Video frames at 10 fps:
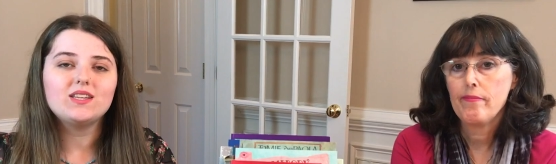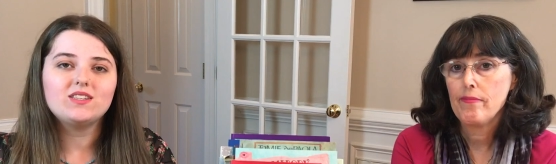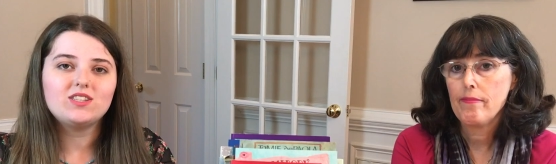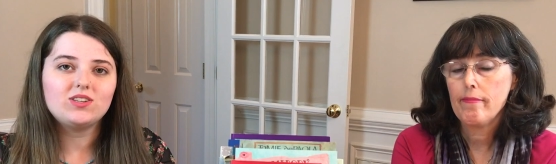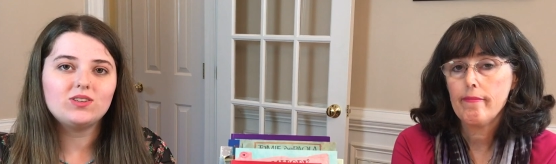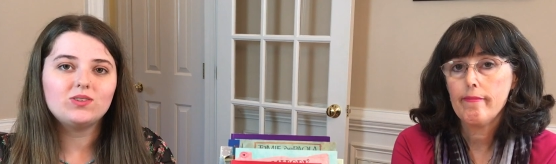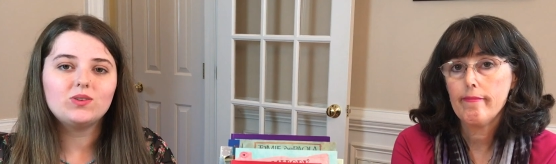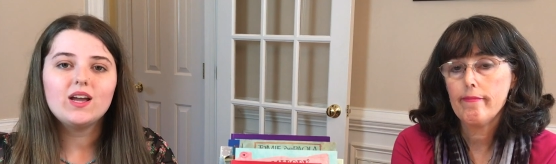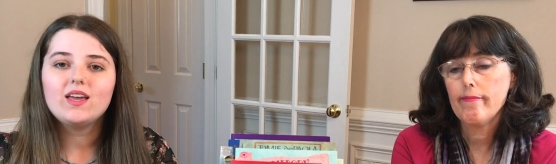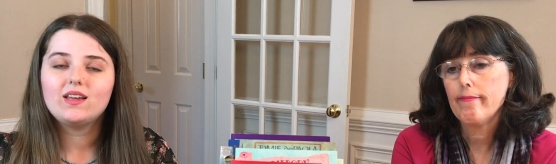
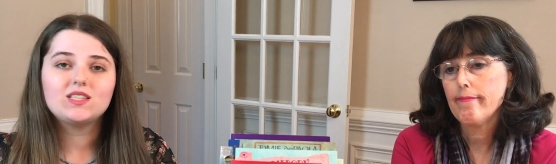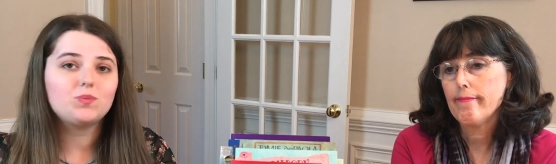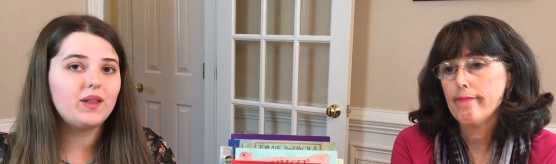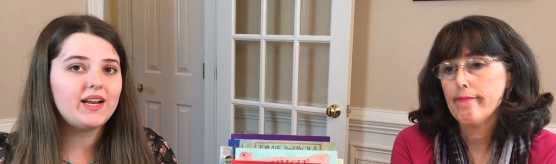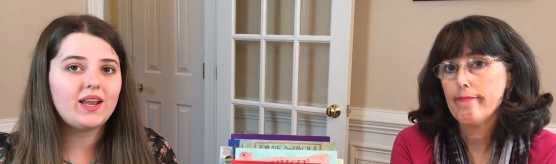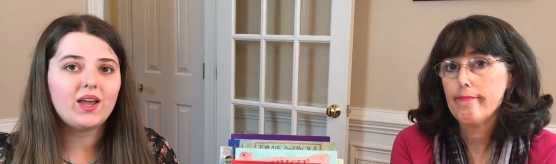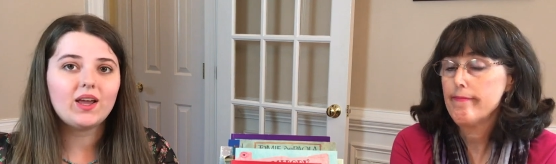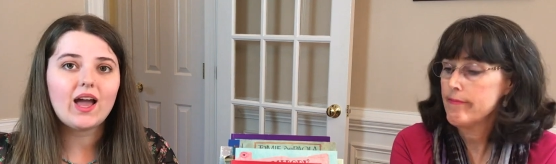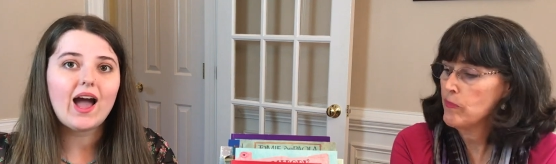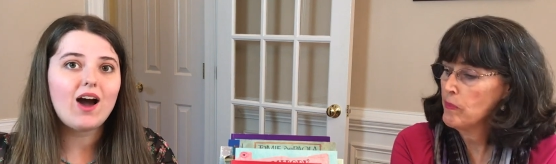Speaker 1: into
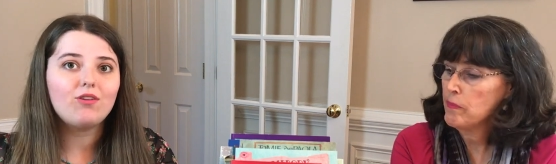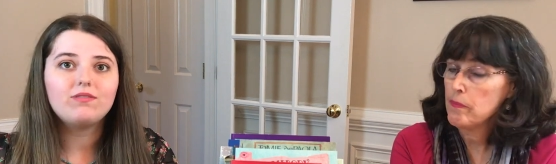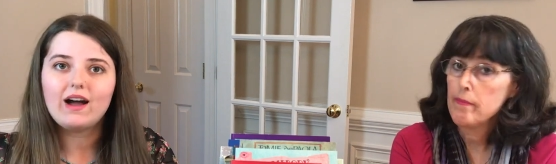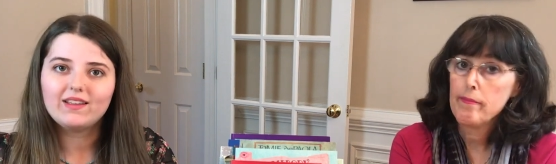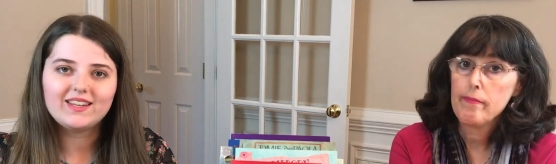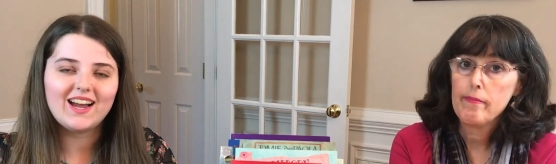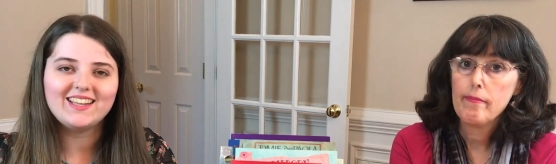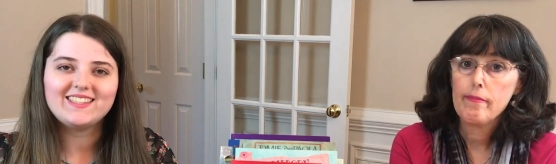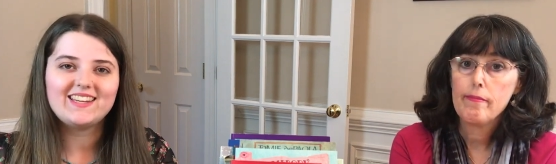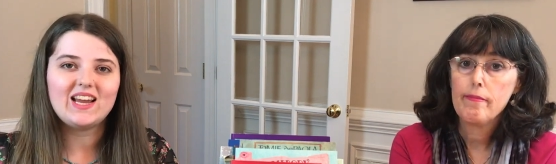explaining how
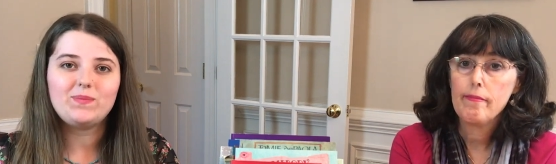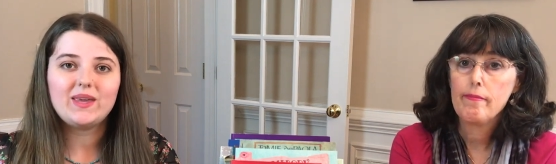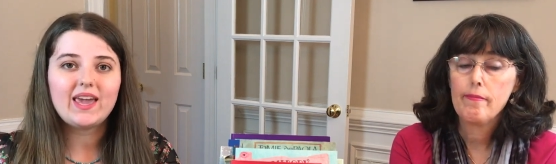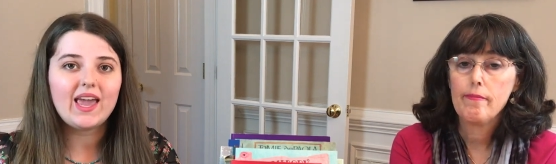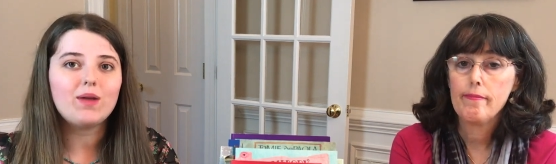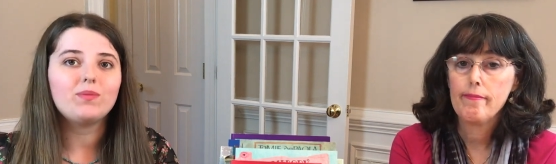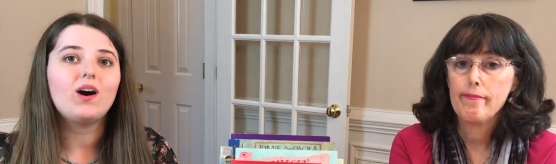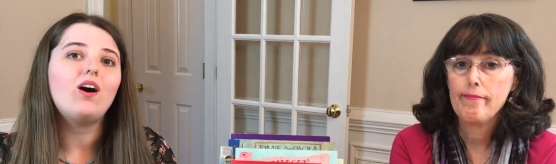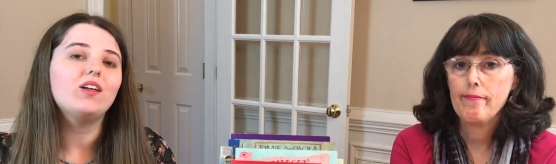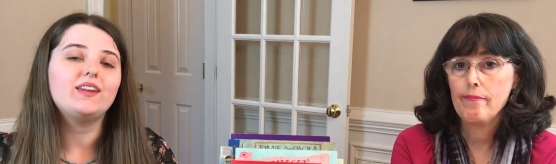Valentine's Day became
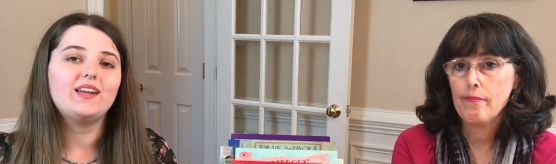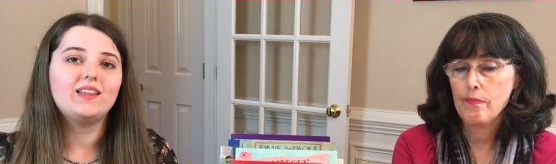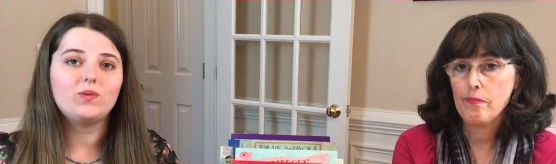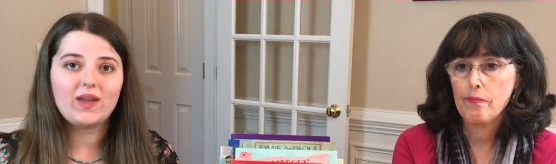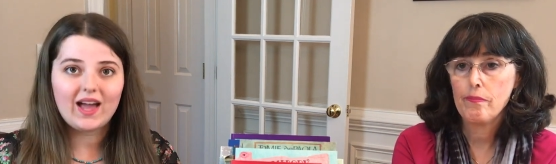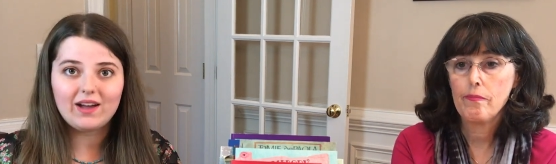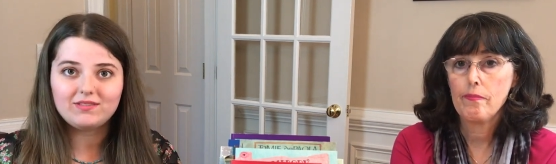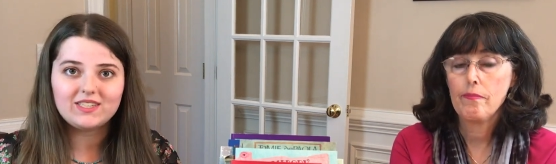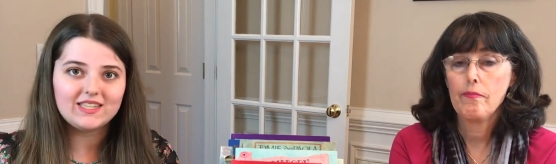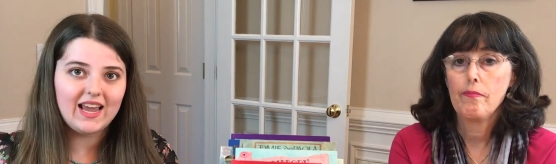the holiday that we
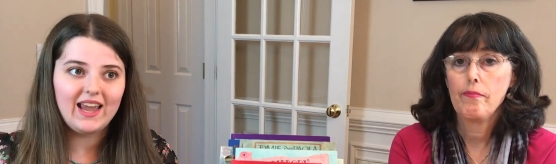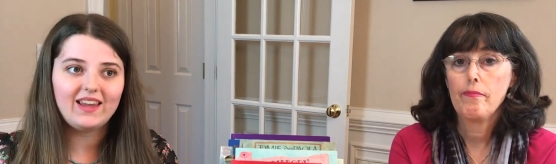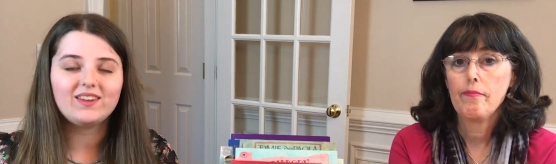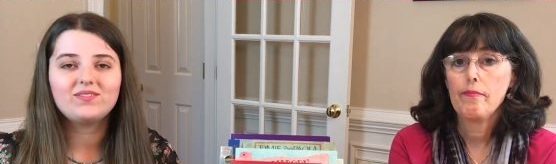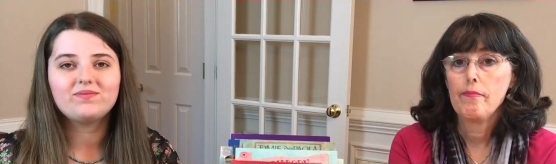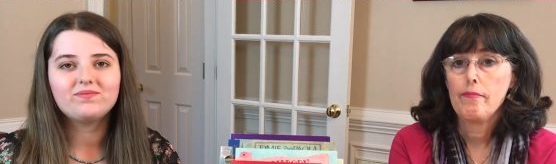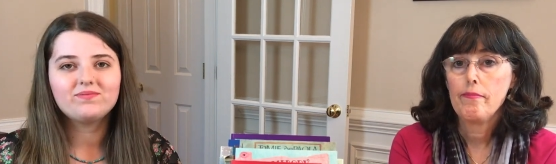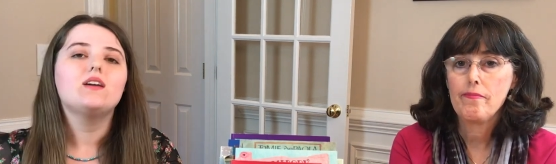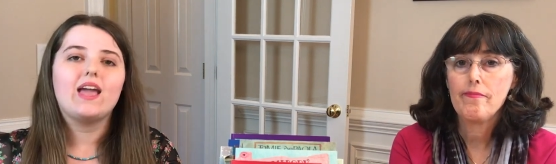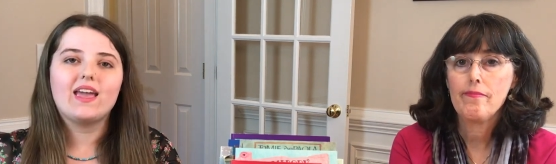have today.
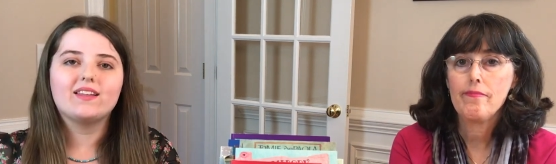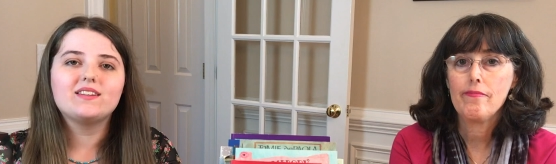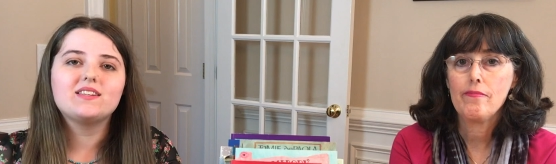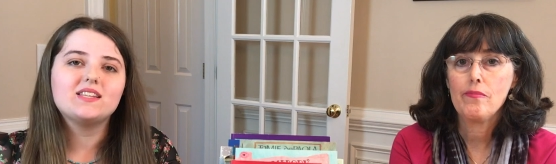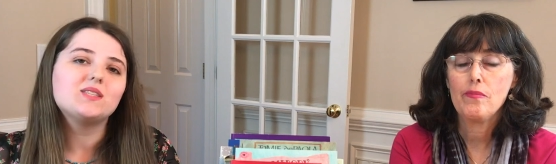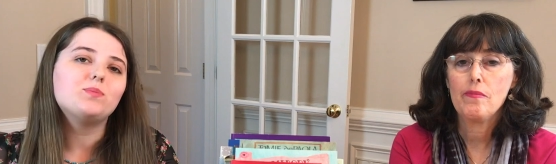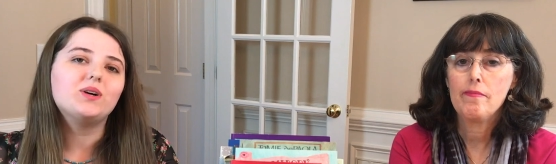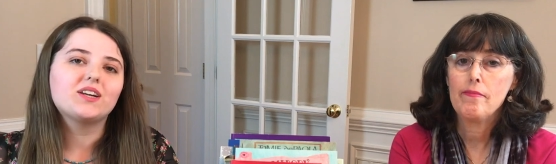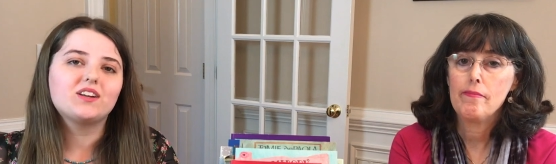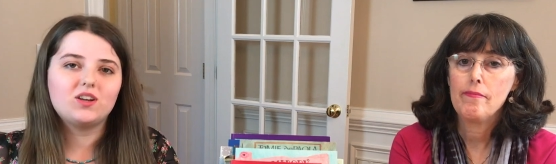And this
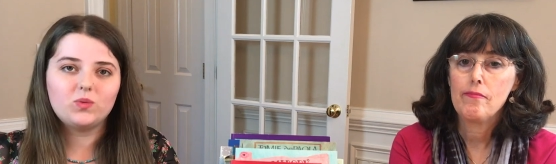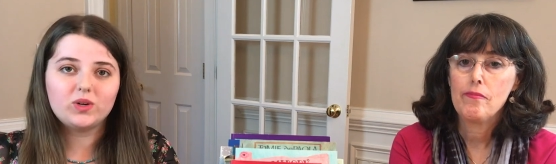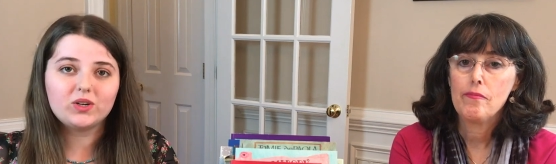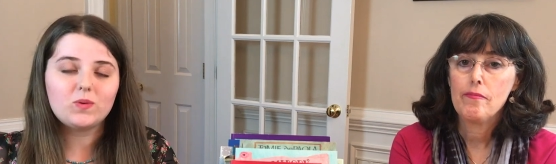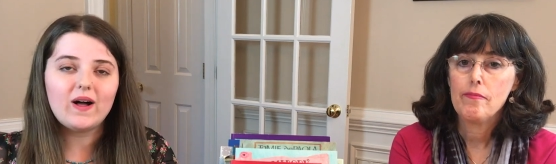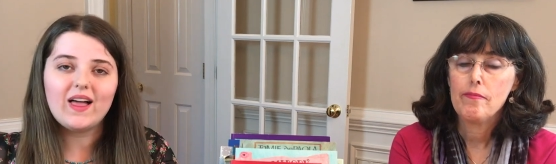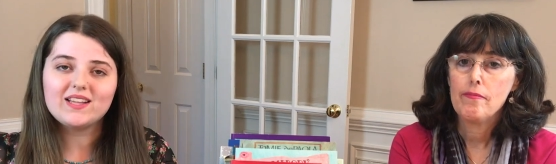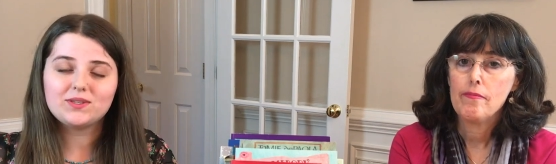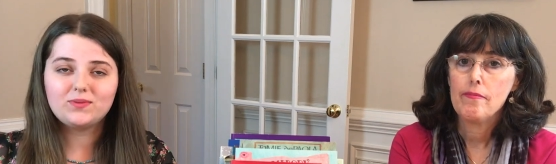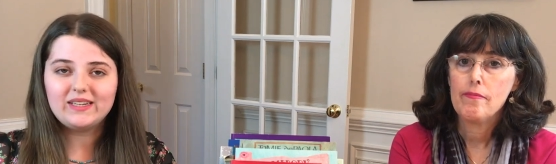book could work well
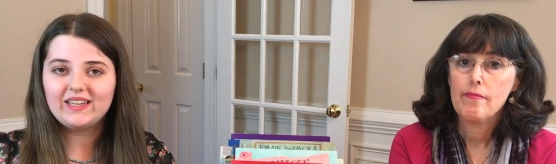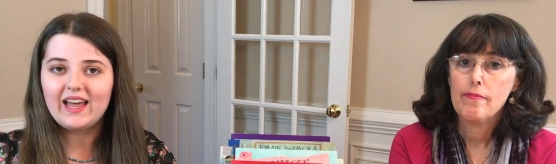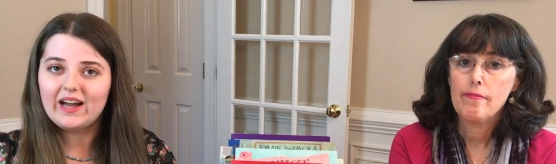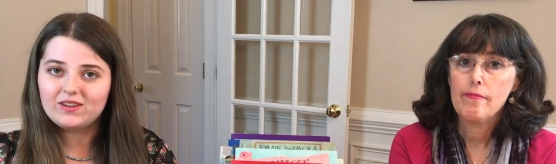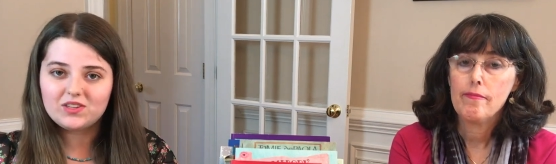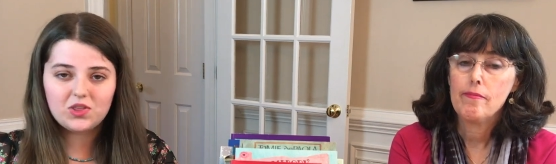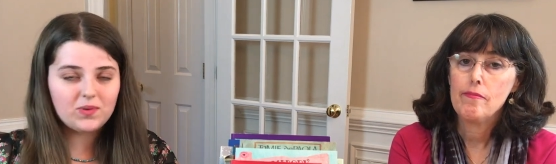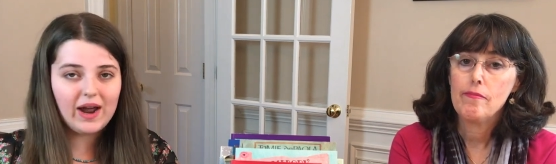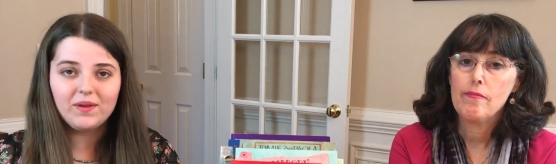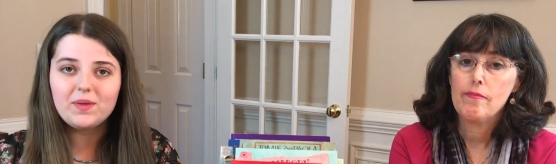as a read aloud
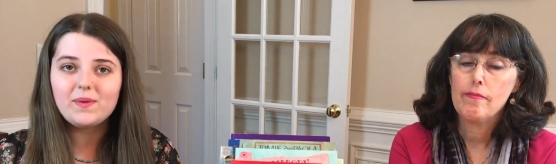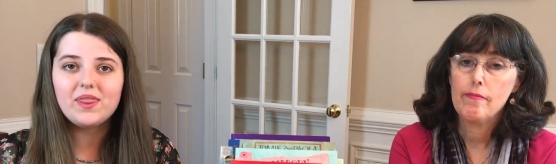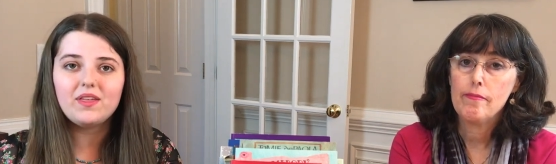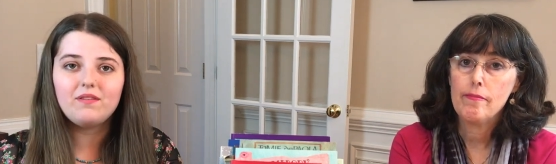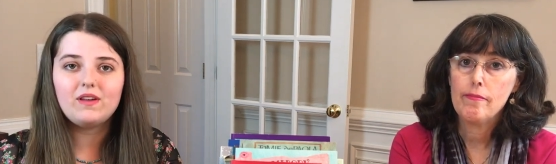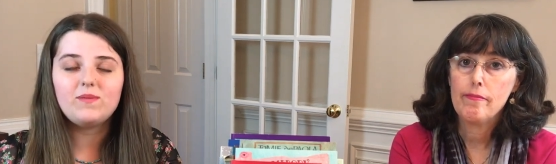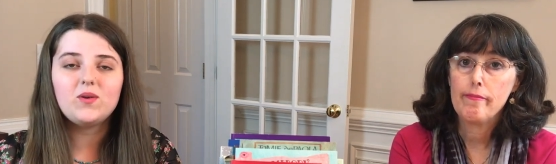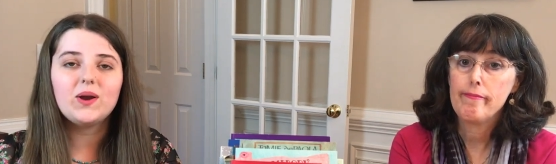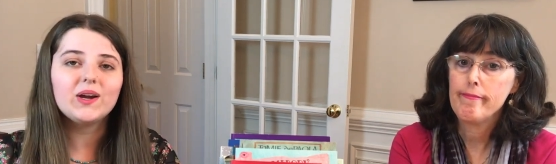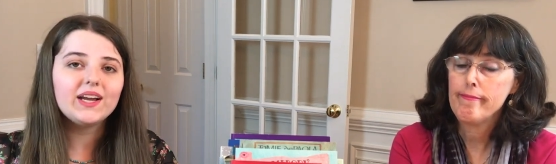throughout the month of
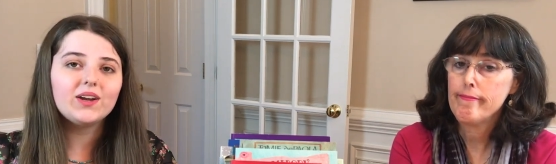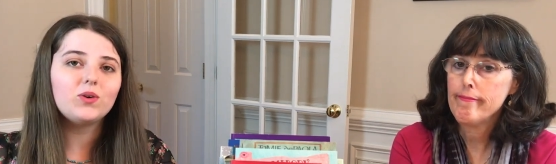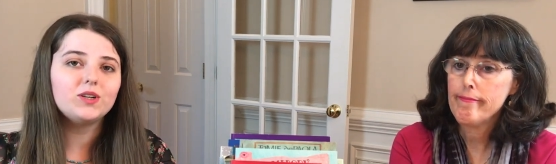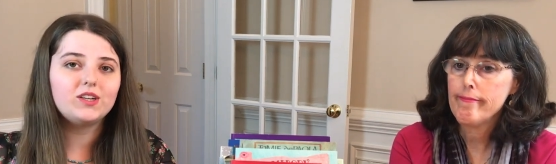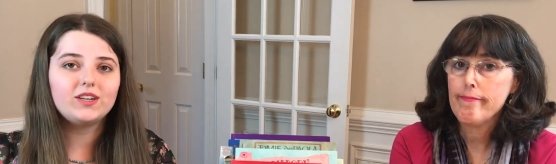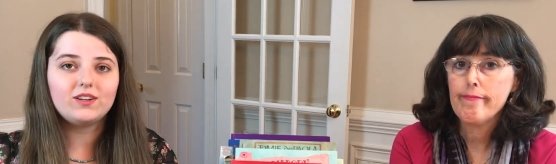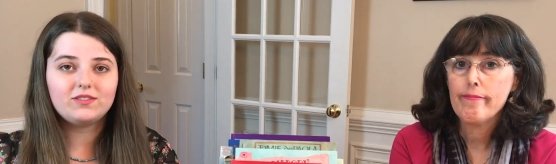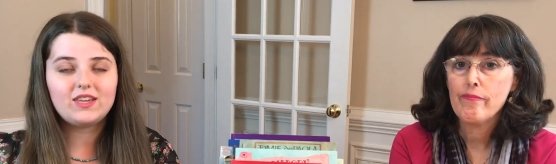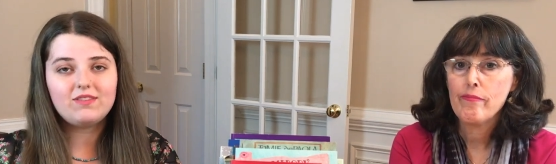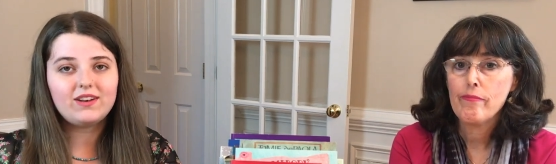February, or you could
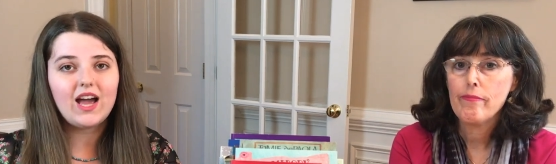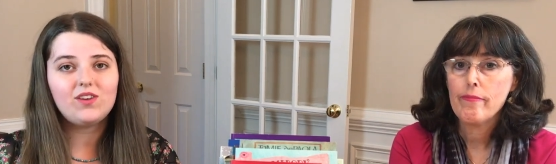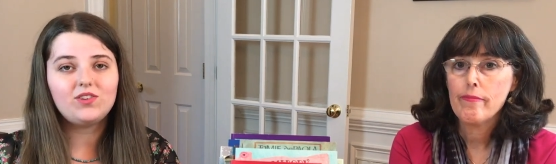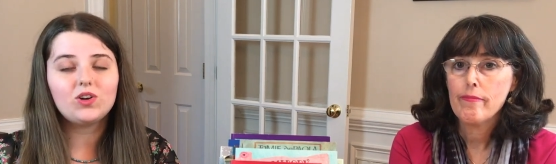even have